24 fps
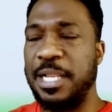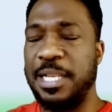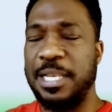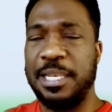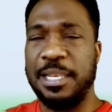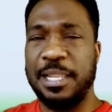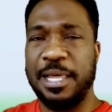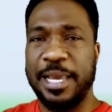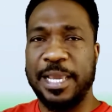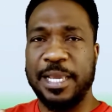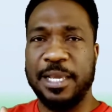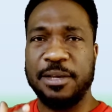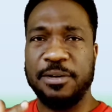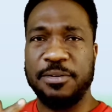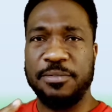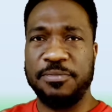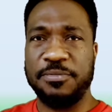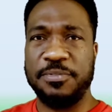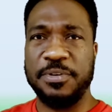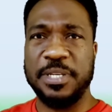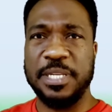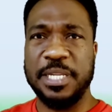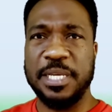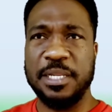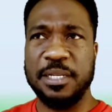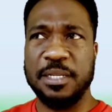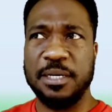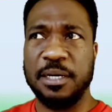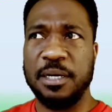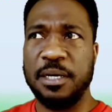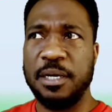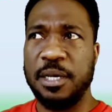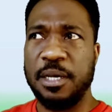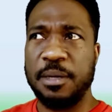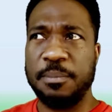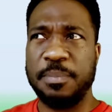like vanilla.
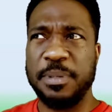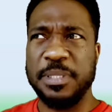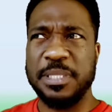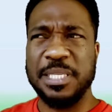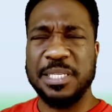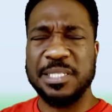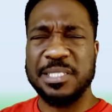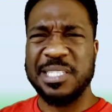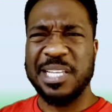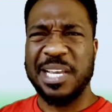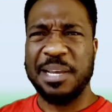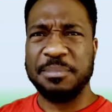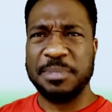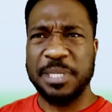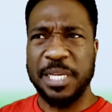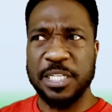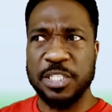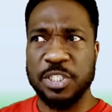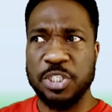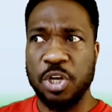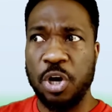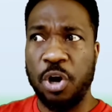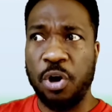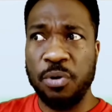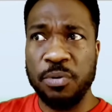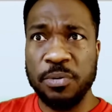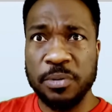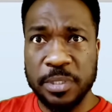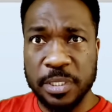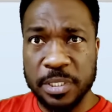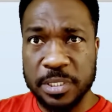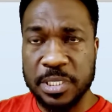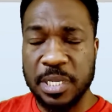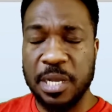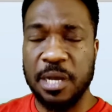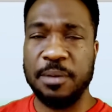But this time they told
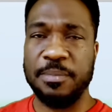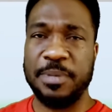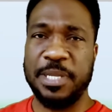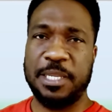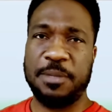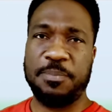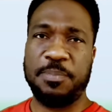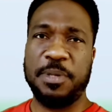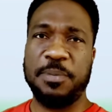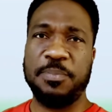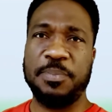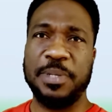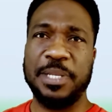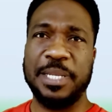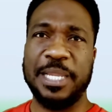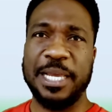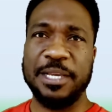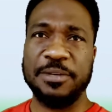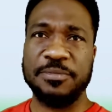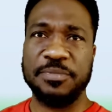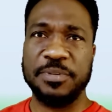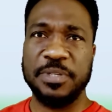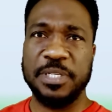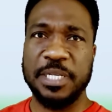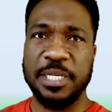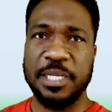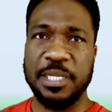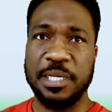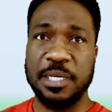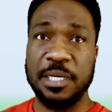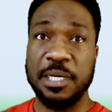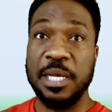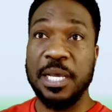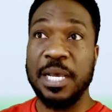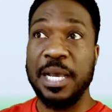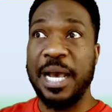us how many people like
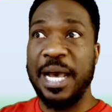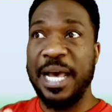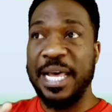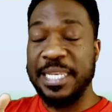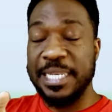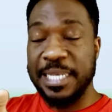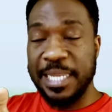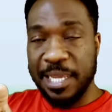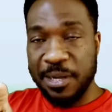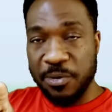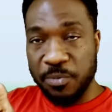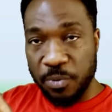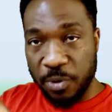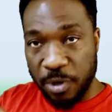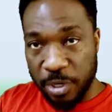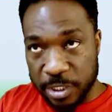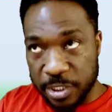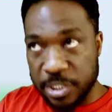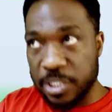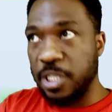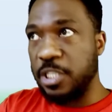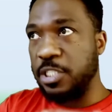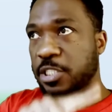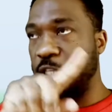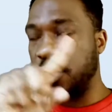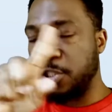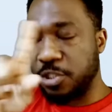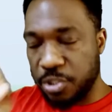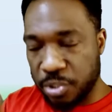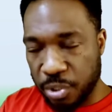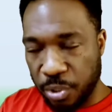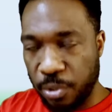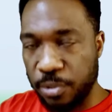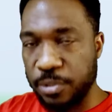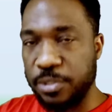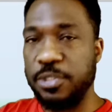vanilla and they want the
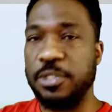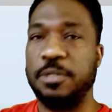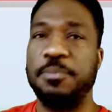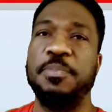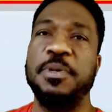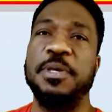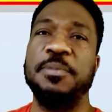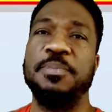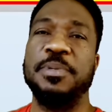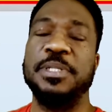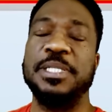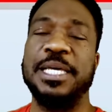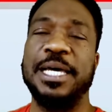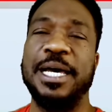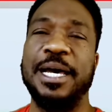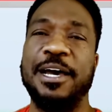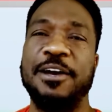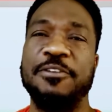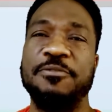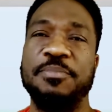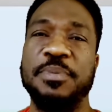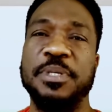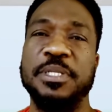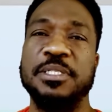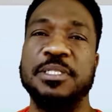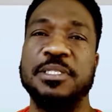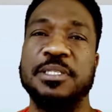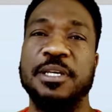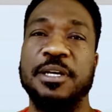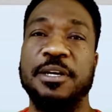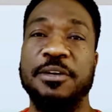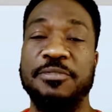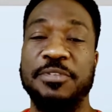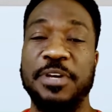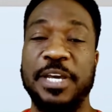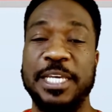total people that have been
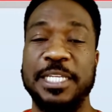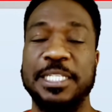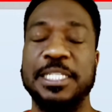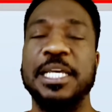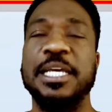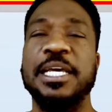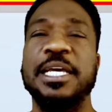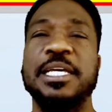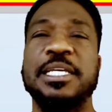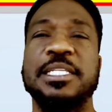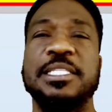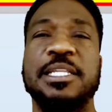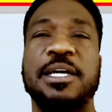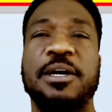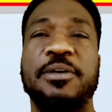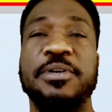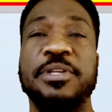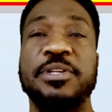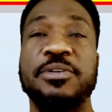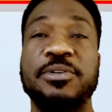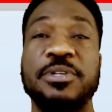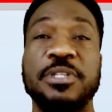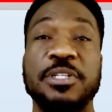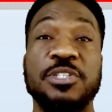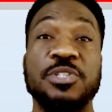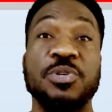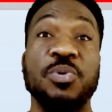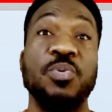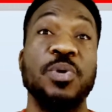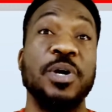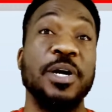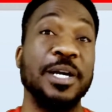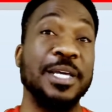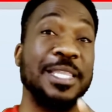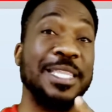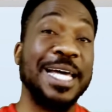surveyed. Now, in order to
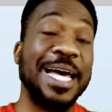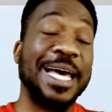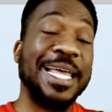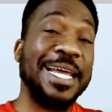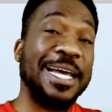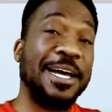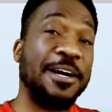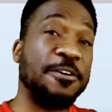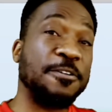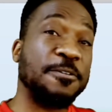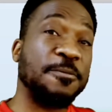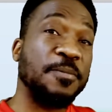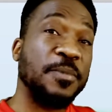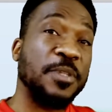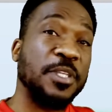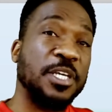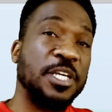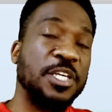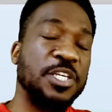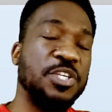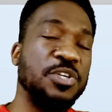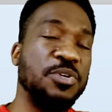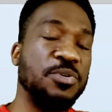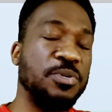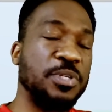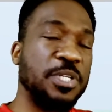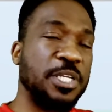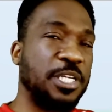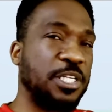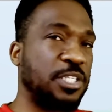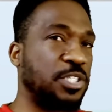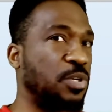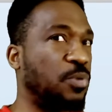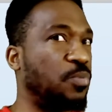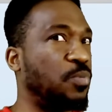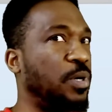work that out, you need
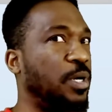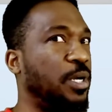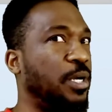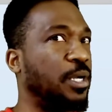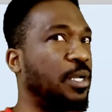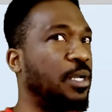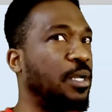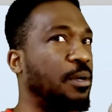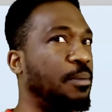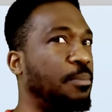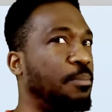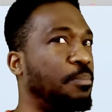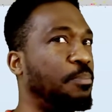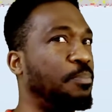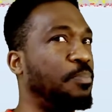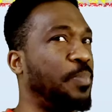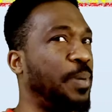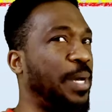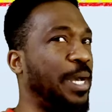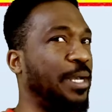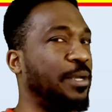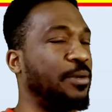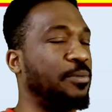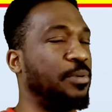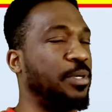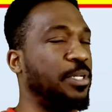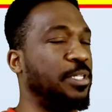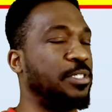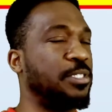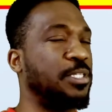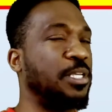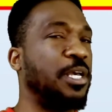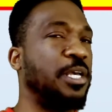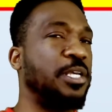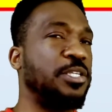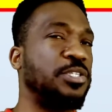to work
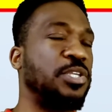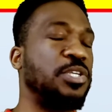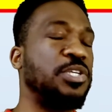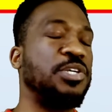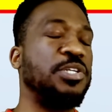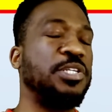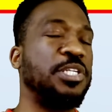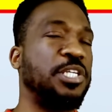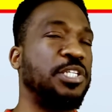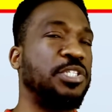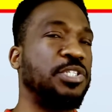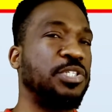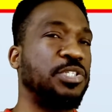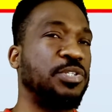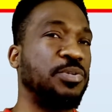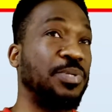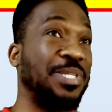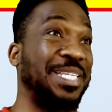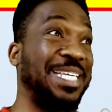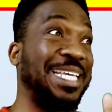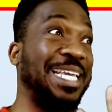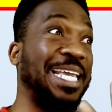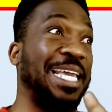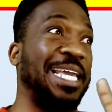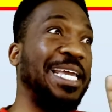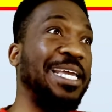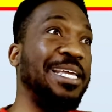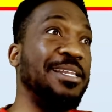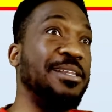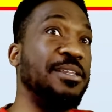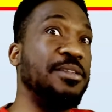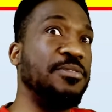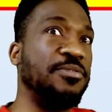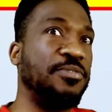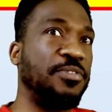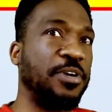backwards. So you need to do the
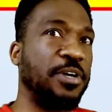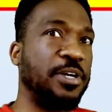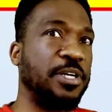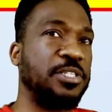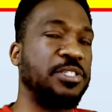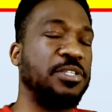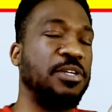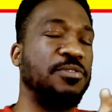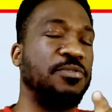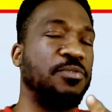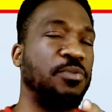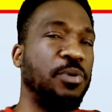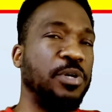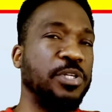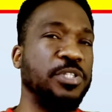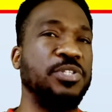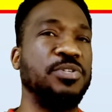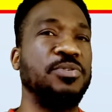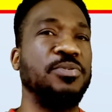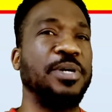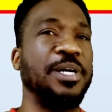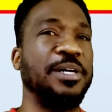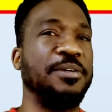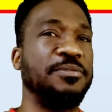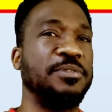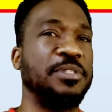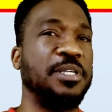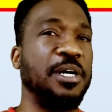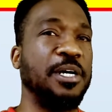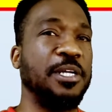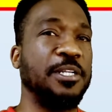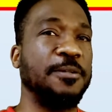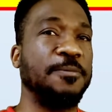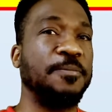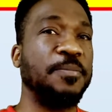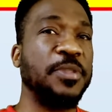inverse of what you have
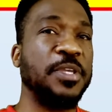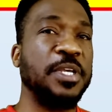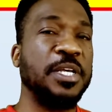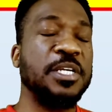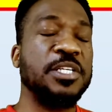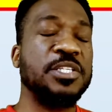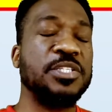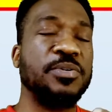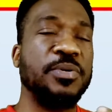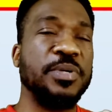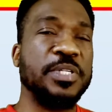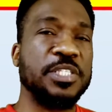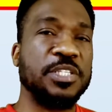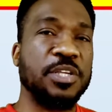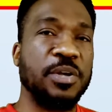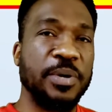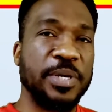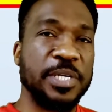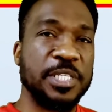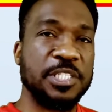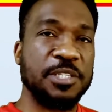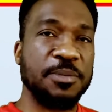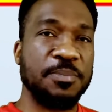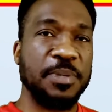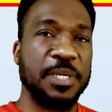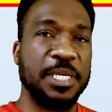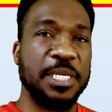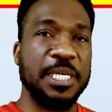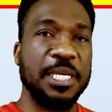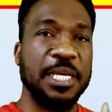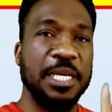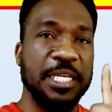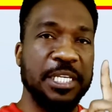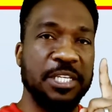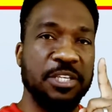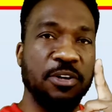done. So it's going to
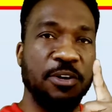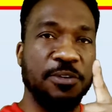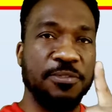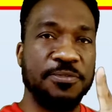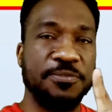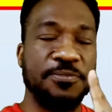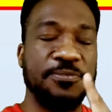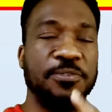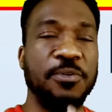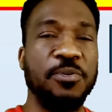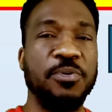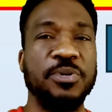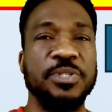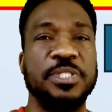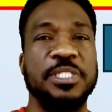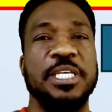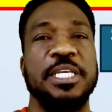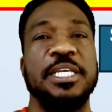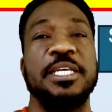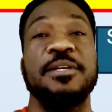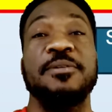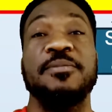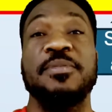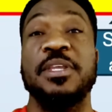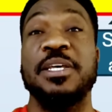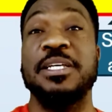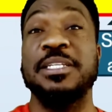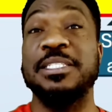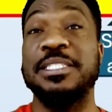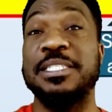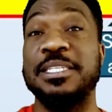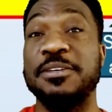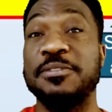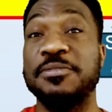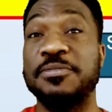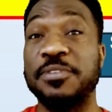be your 40
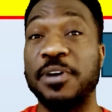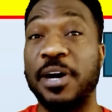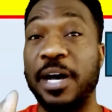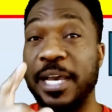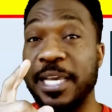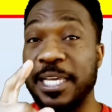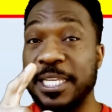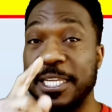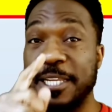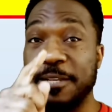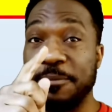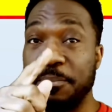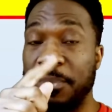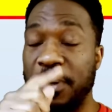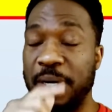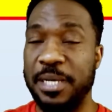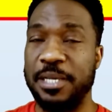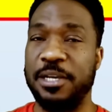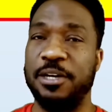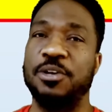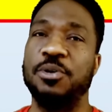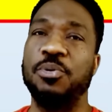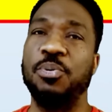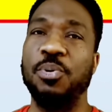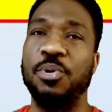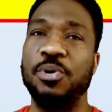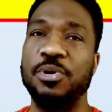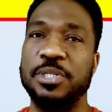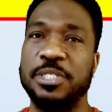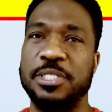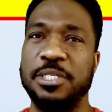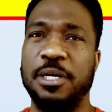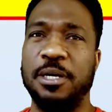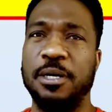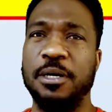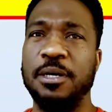divided by a
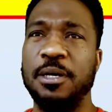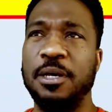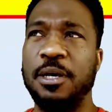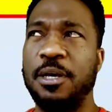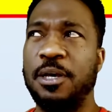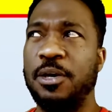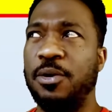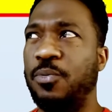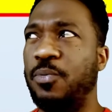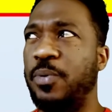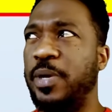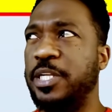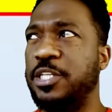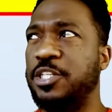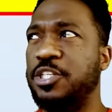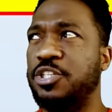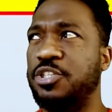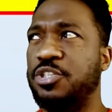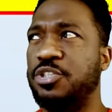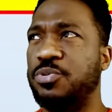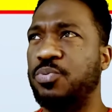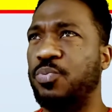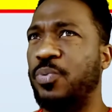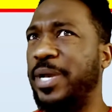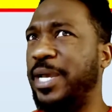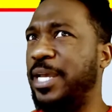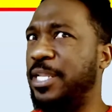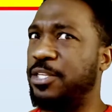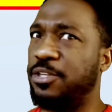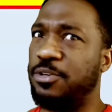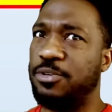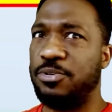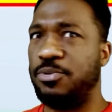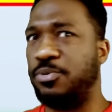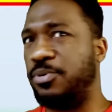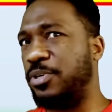quarter, which when
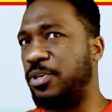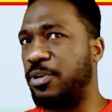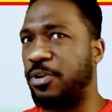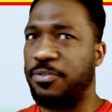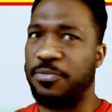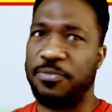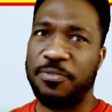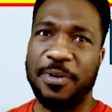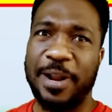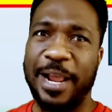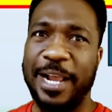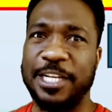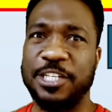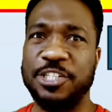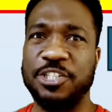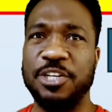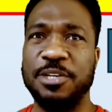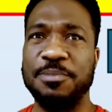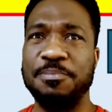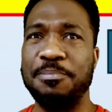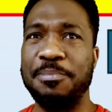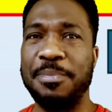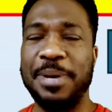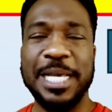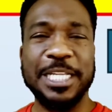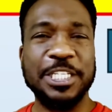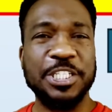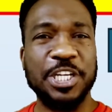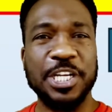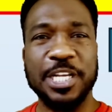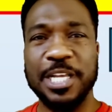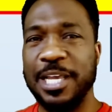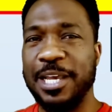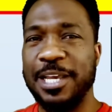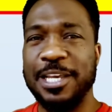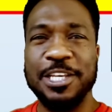you do your fraction
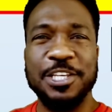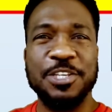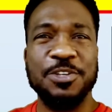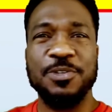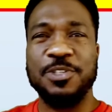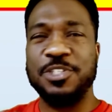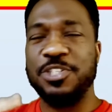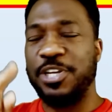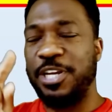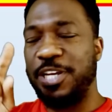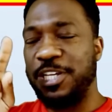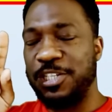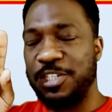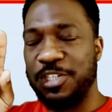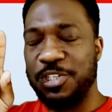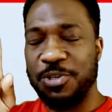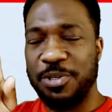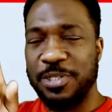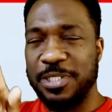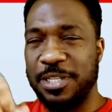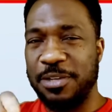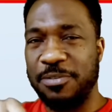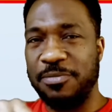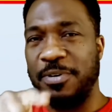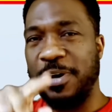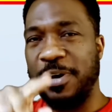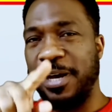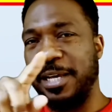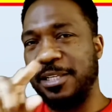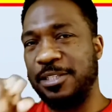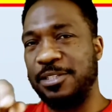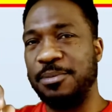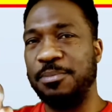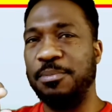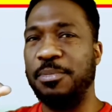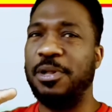magic, you change your divide
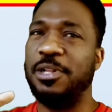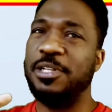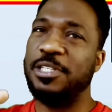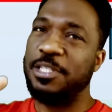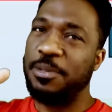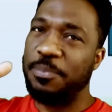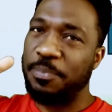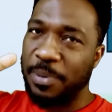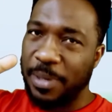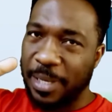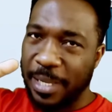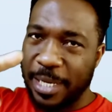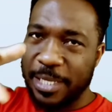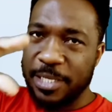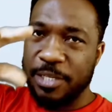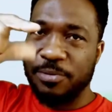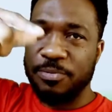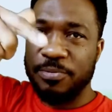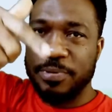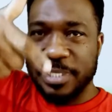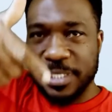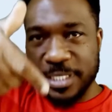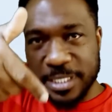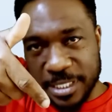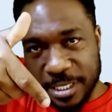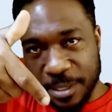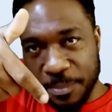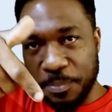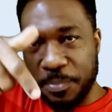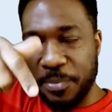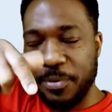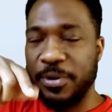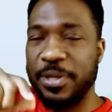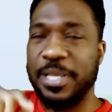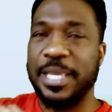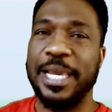to multiply, you
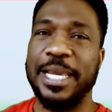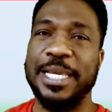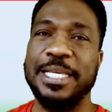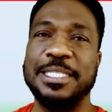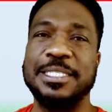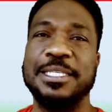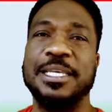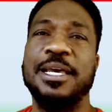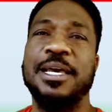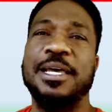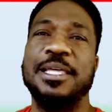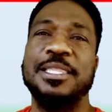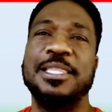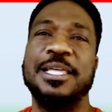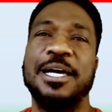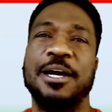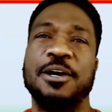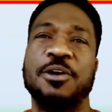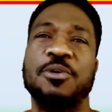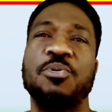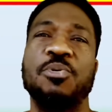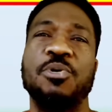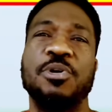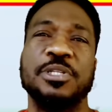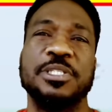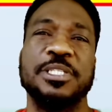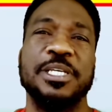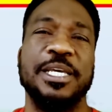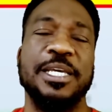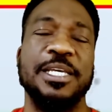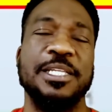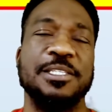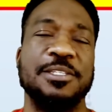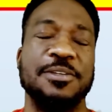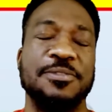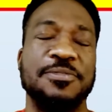reciprocate that quarter into